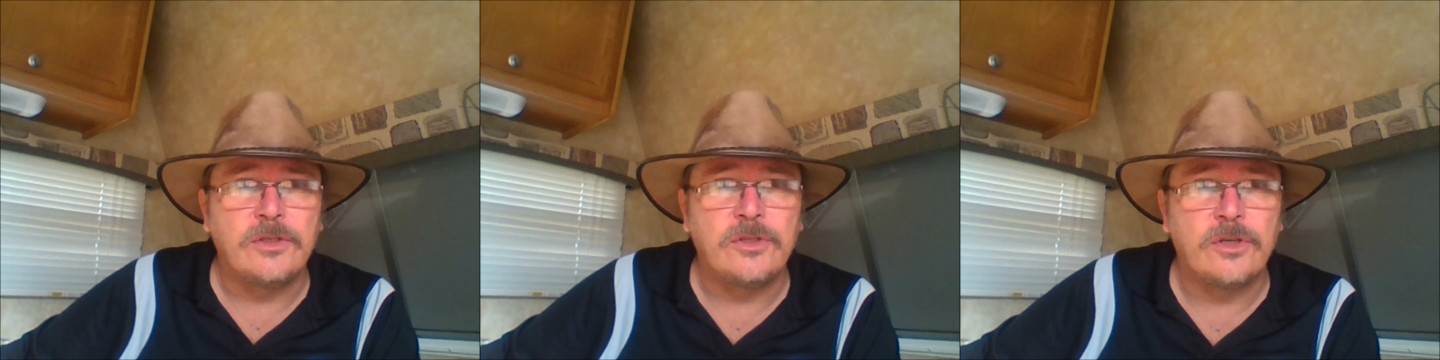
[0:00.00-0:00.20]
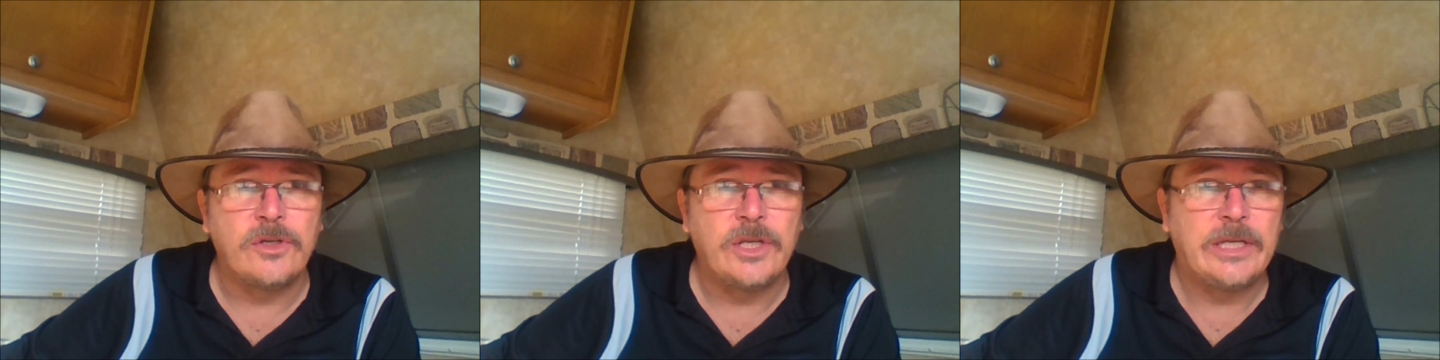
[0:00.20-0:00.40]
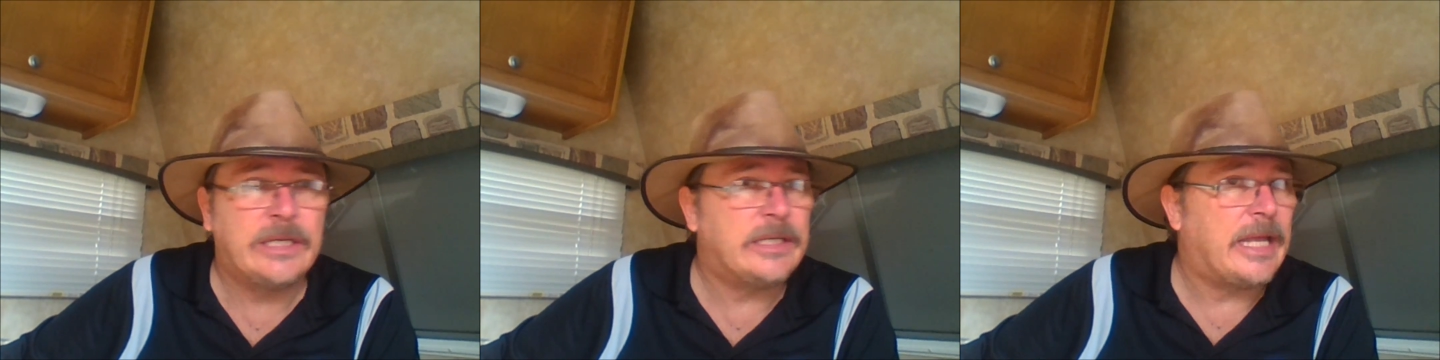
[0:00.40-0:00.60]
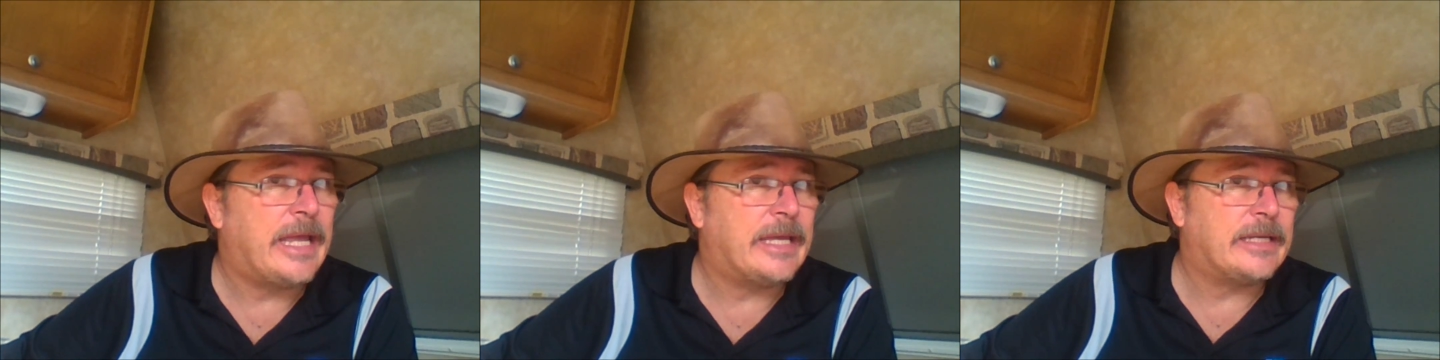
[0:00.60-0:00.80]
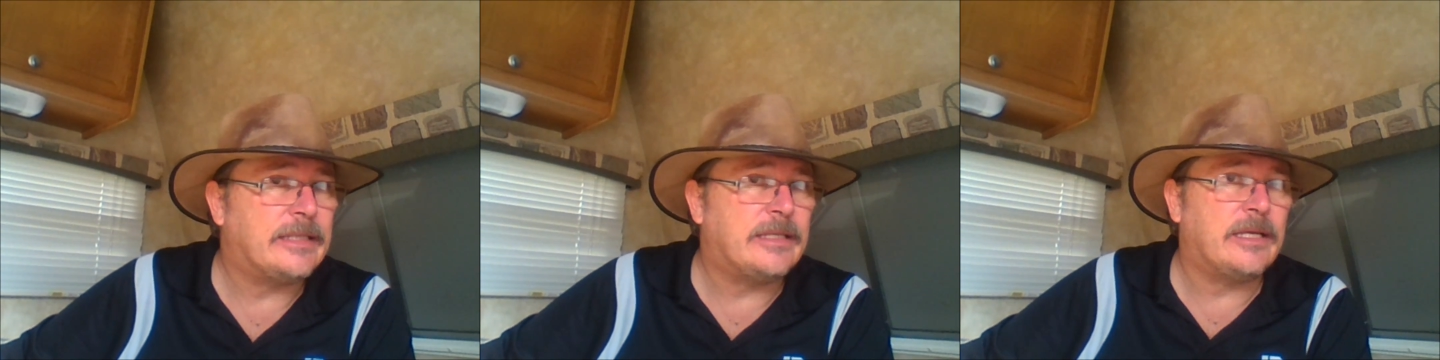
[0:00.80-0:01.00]
to turn in an
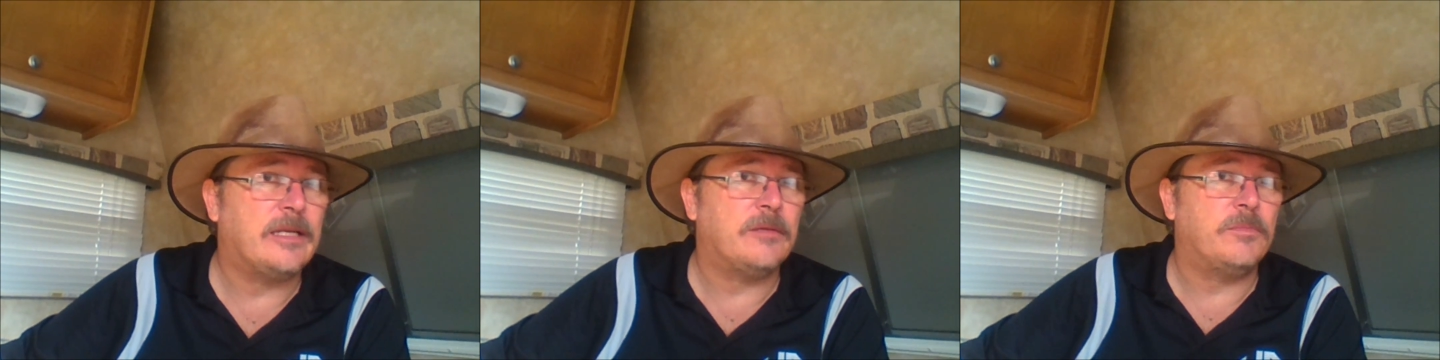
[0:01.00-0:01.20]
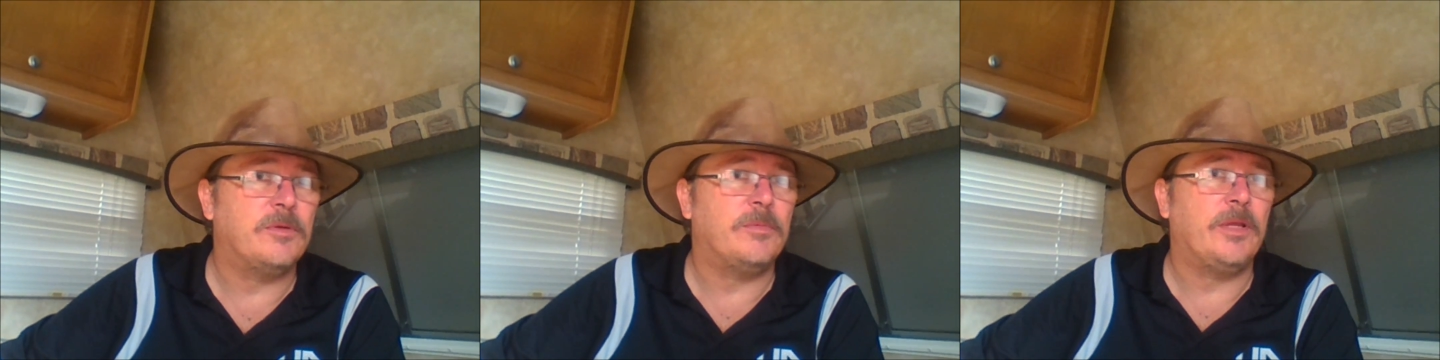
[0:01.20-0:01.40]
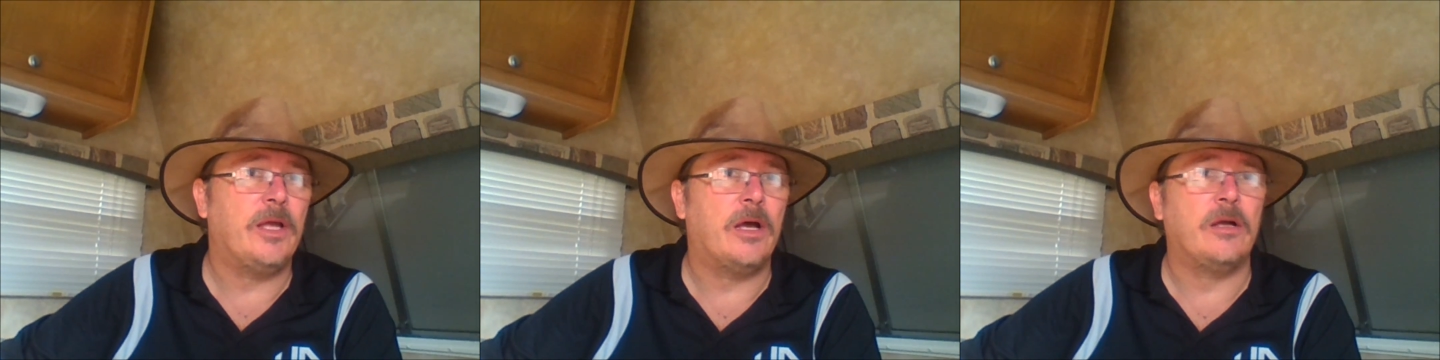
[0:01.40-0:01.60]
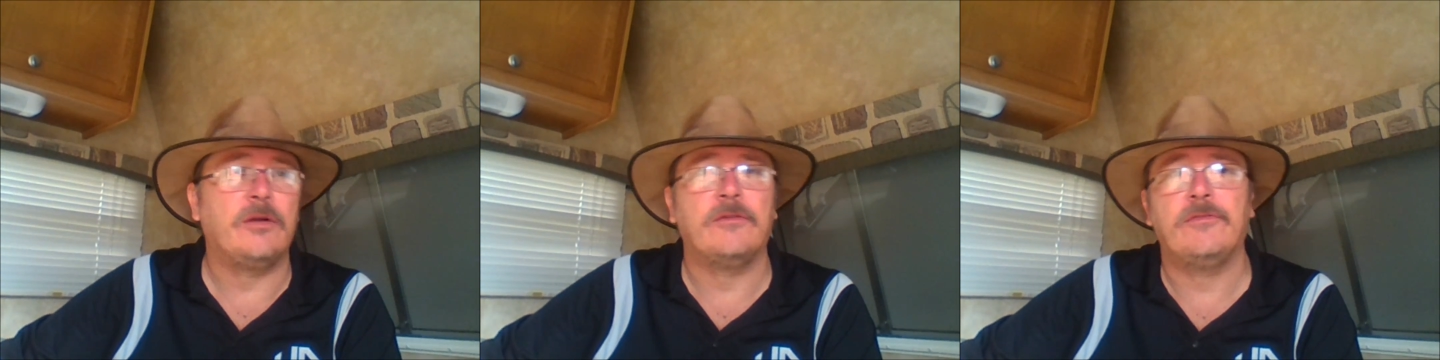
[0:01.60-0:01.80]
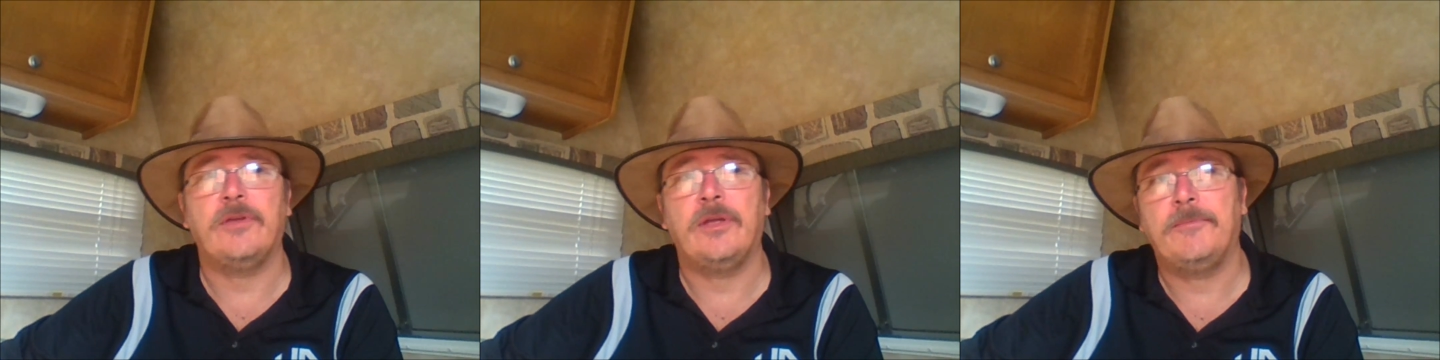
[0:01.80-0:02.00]
annotated
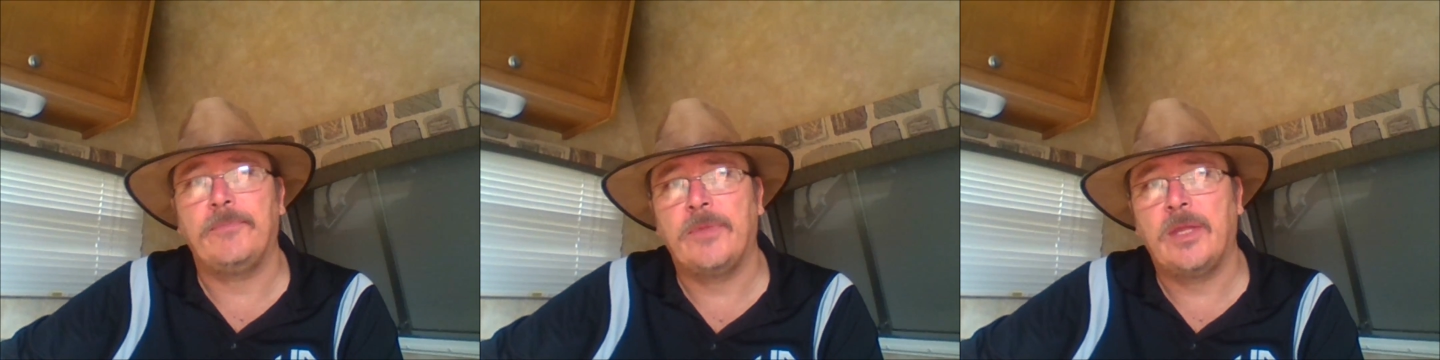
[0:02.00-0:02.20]
bibliography.